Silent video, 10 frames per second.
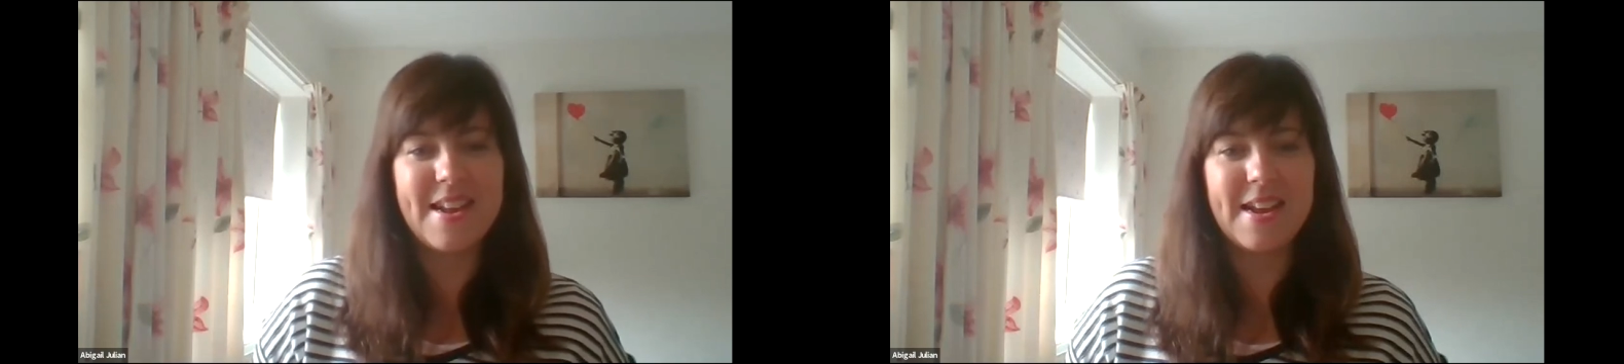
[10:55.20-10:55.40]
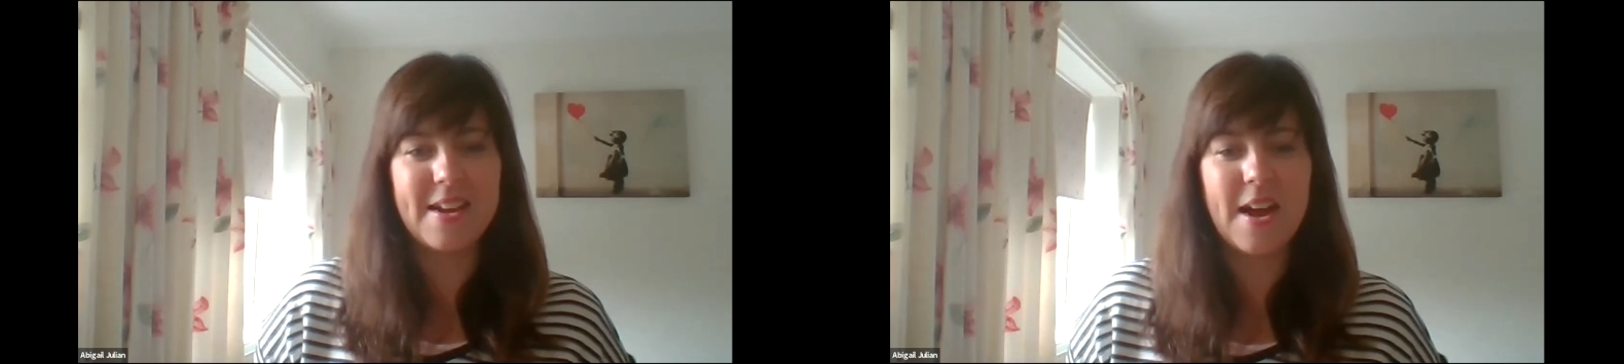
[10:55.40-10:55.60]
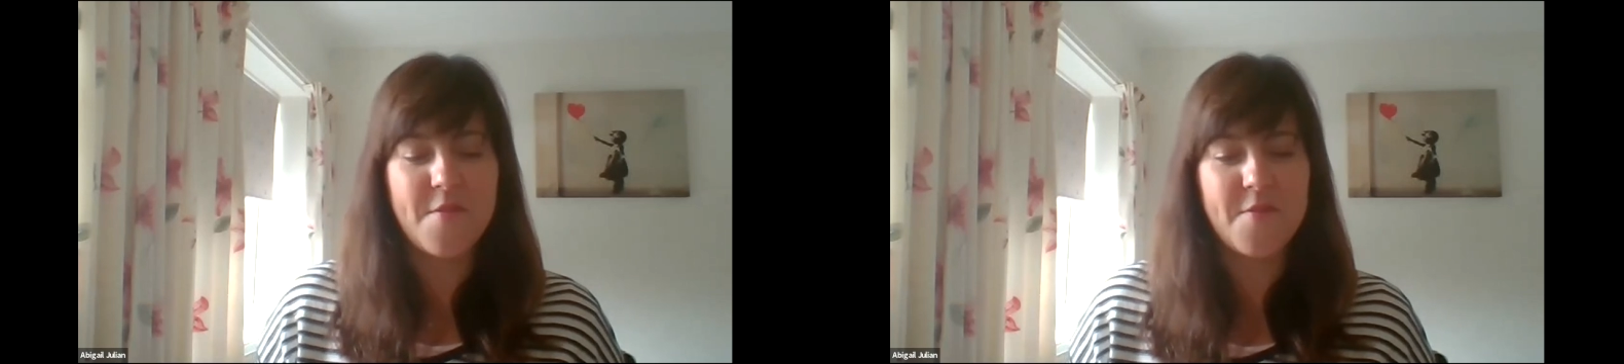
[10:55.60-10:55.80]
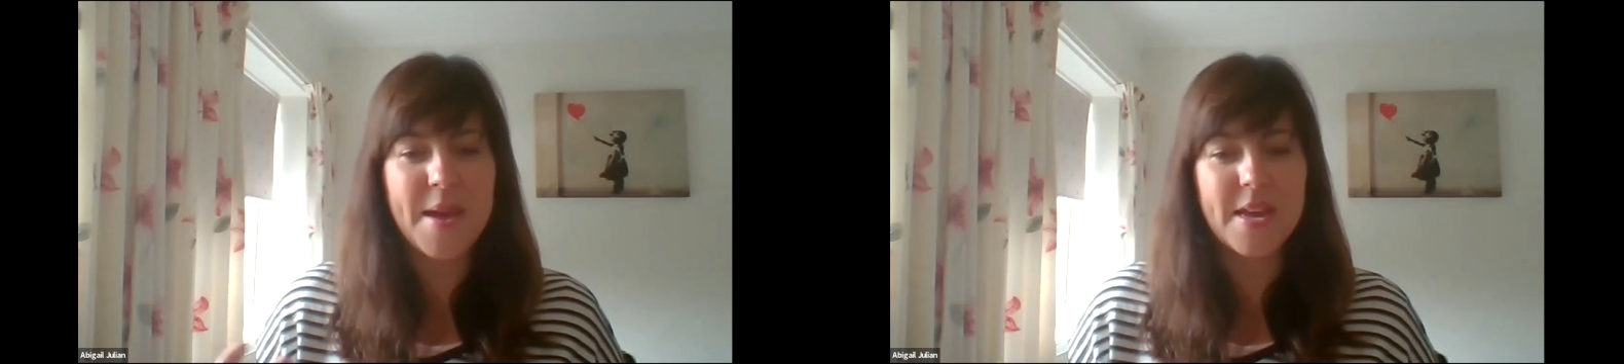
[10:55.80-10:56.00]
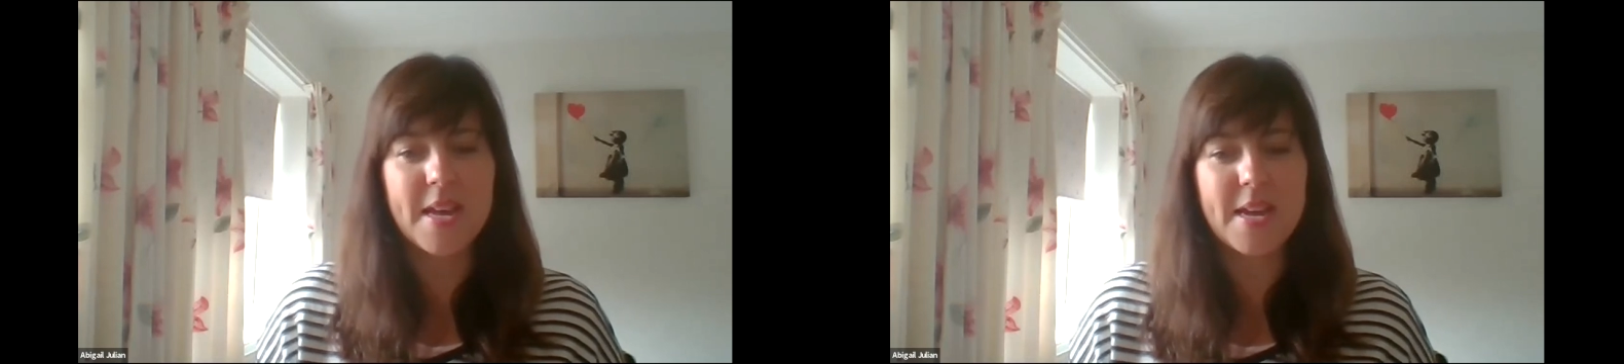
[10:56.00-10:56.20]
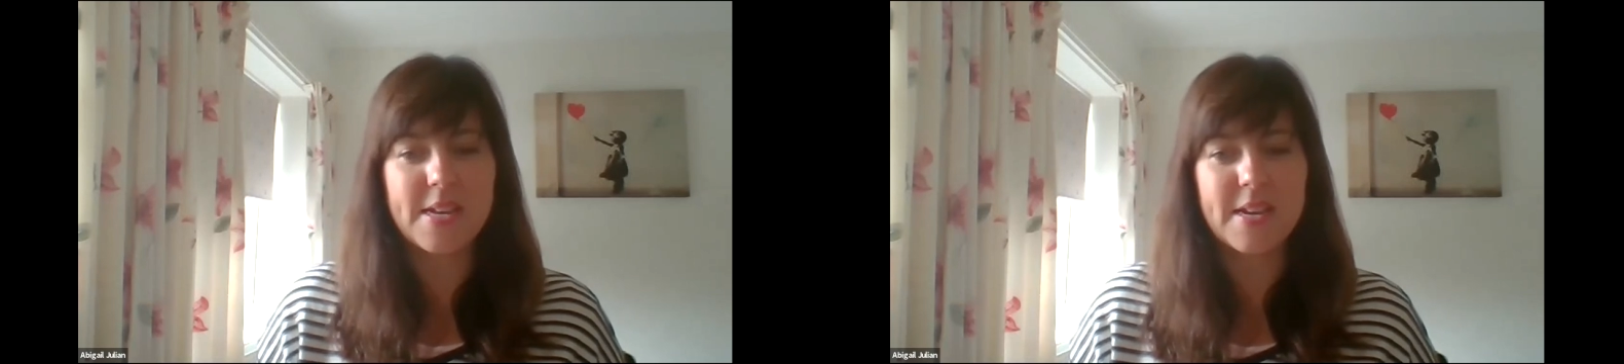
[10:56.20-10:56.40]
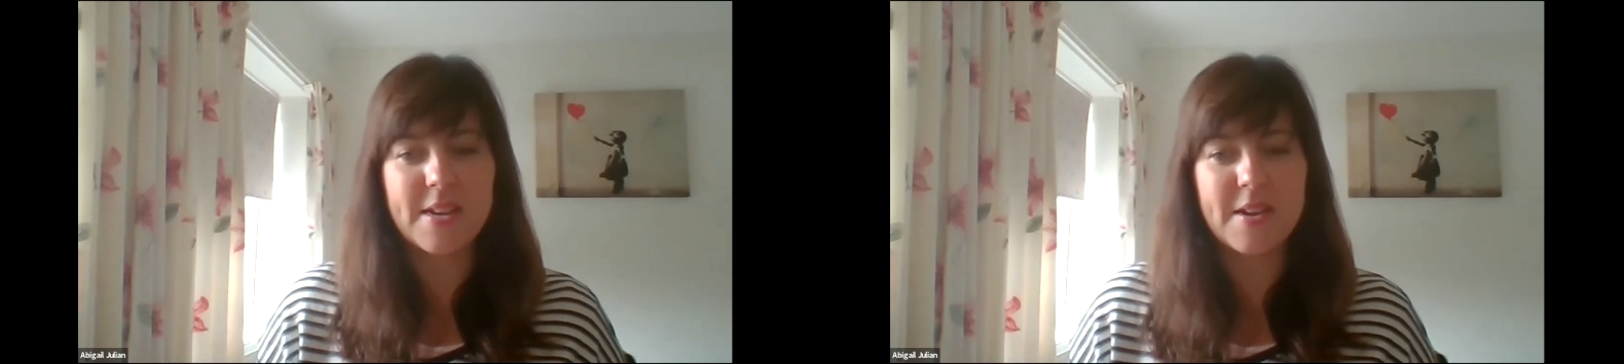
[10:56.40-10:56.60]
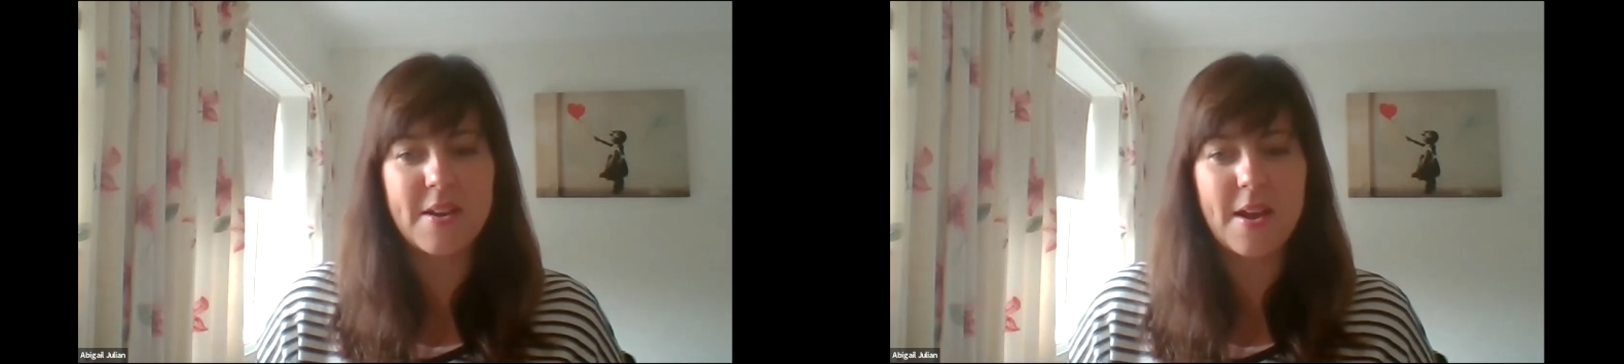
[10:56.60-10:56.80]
in kind of making,